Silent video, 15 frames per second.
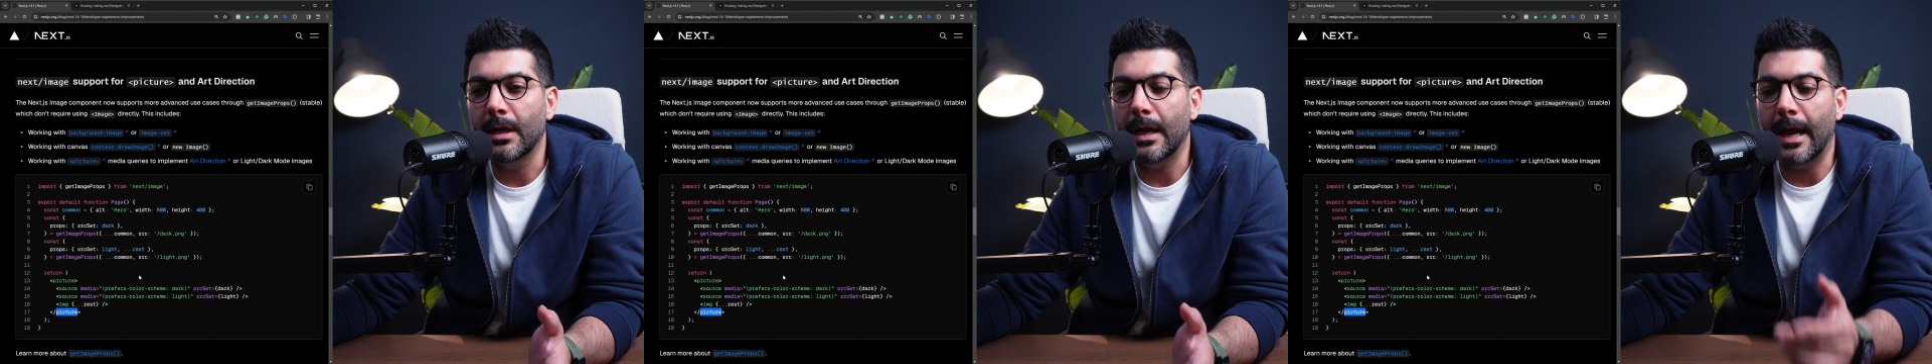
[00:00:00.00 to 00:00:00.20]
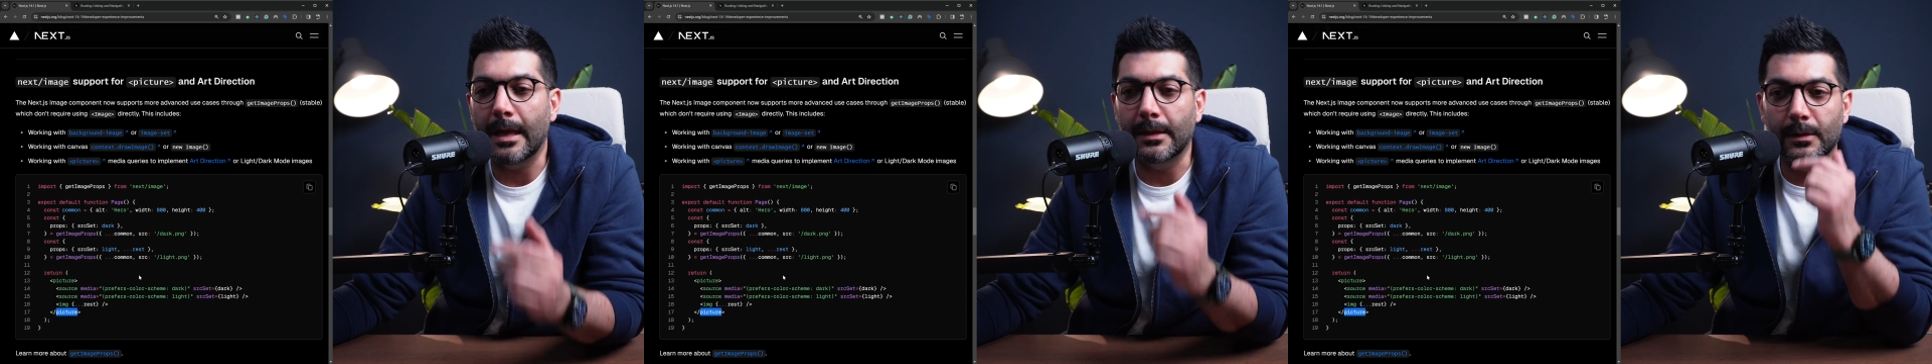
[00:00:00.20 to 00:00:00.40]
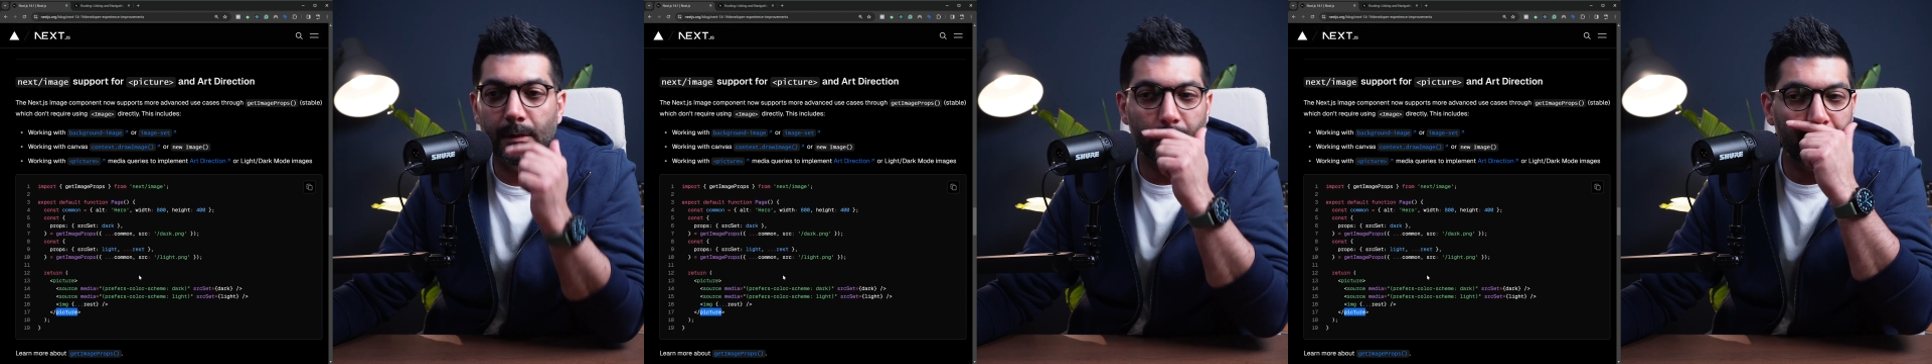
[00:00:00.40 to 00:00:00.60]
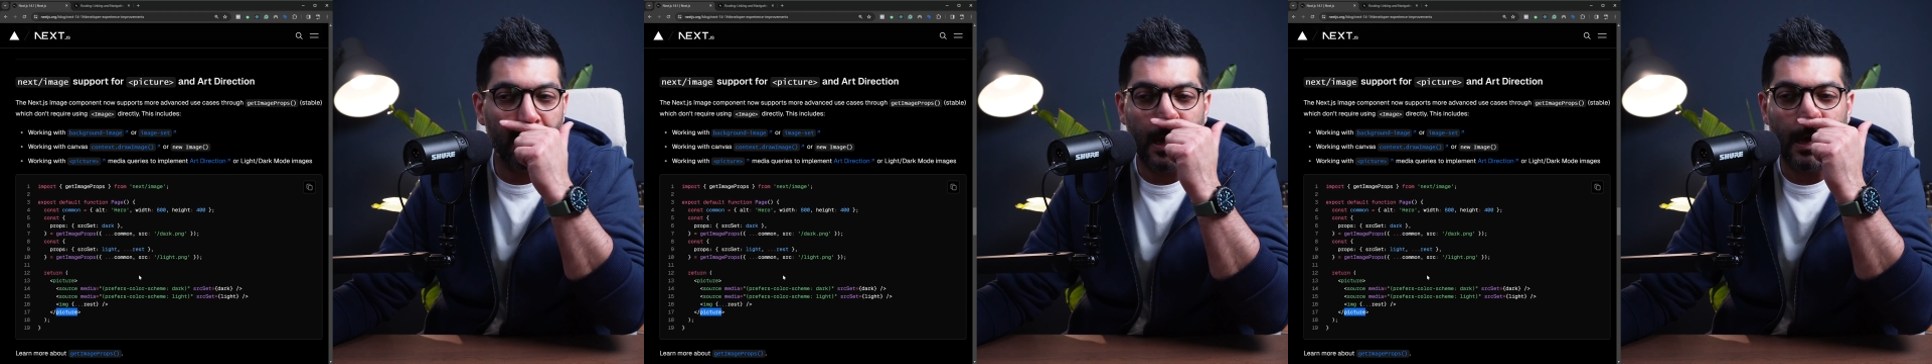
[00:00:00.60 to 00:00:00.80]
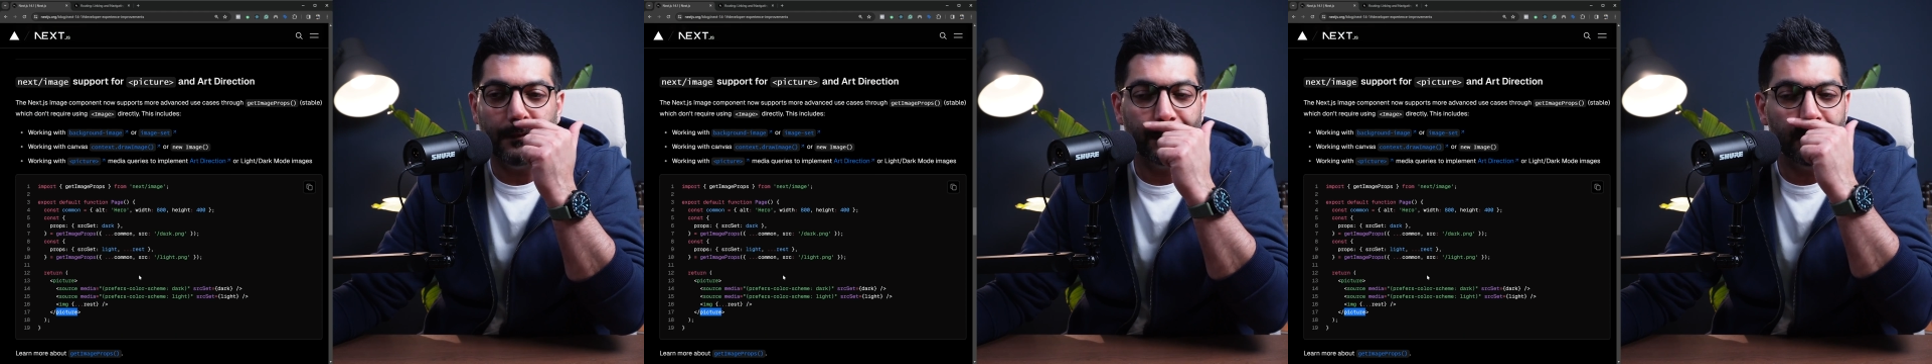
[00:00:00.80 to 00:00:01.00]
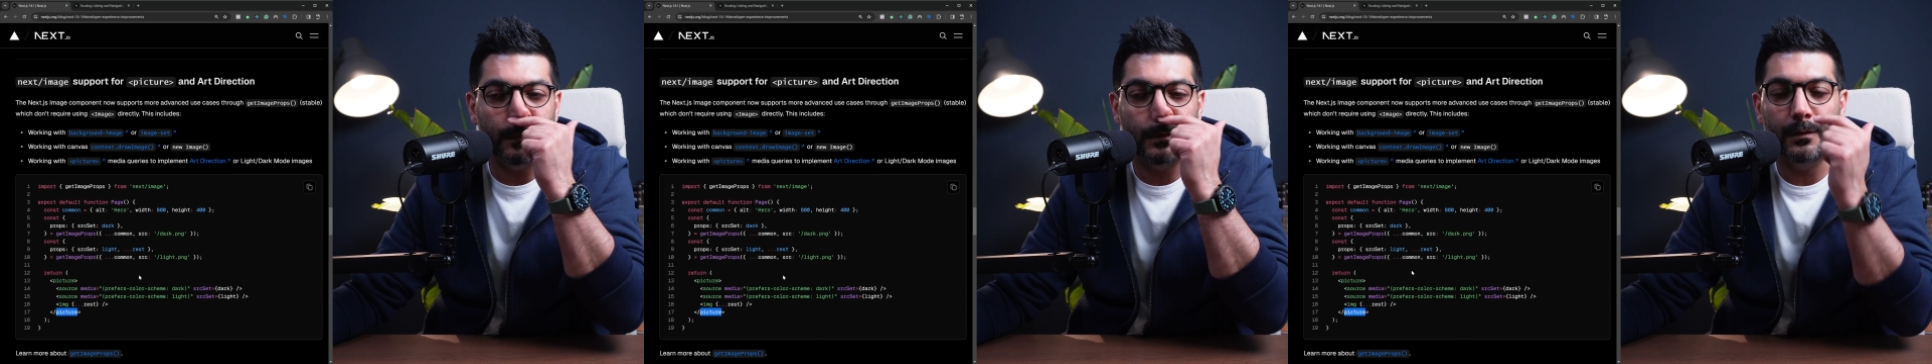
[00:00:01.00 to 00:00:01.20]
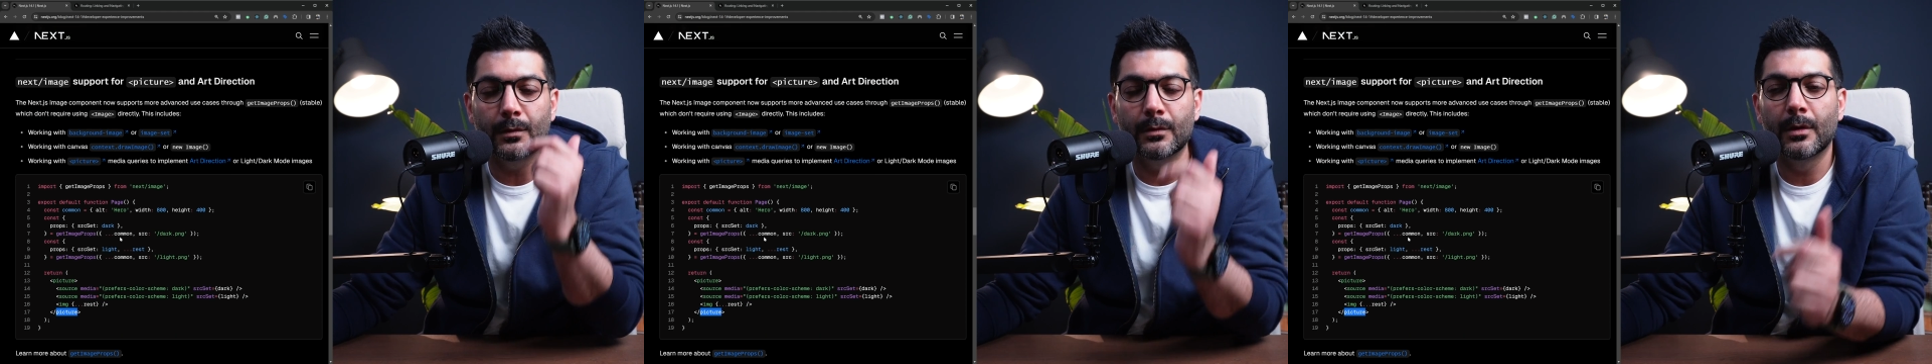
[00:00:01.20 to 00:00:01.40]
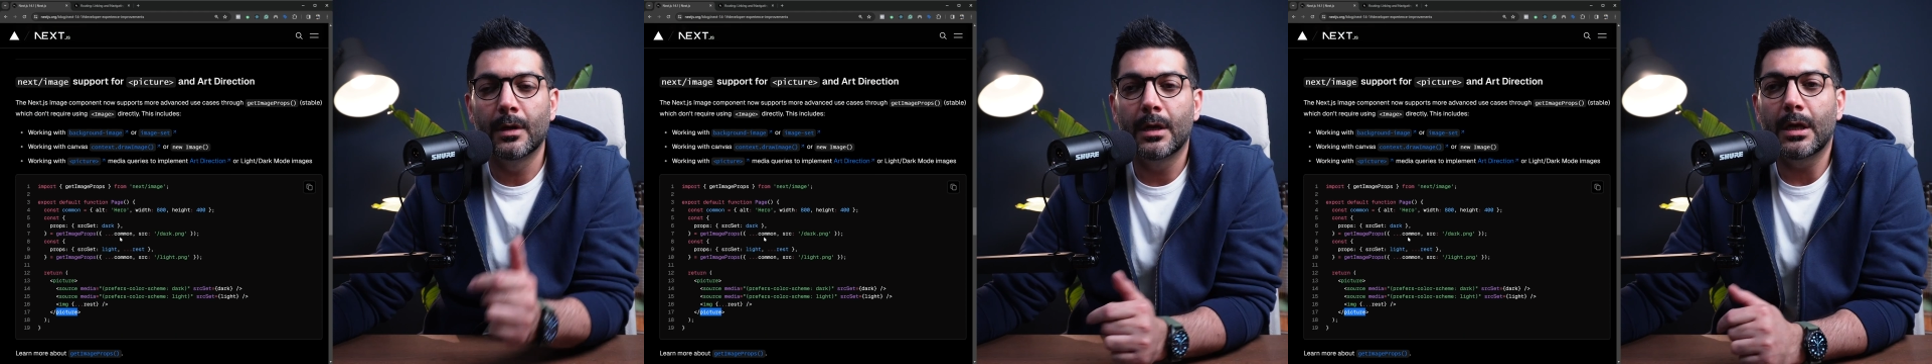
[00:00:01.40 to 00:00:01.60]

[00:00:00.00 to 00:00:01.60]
and you don't have to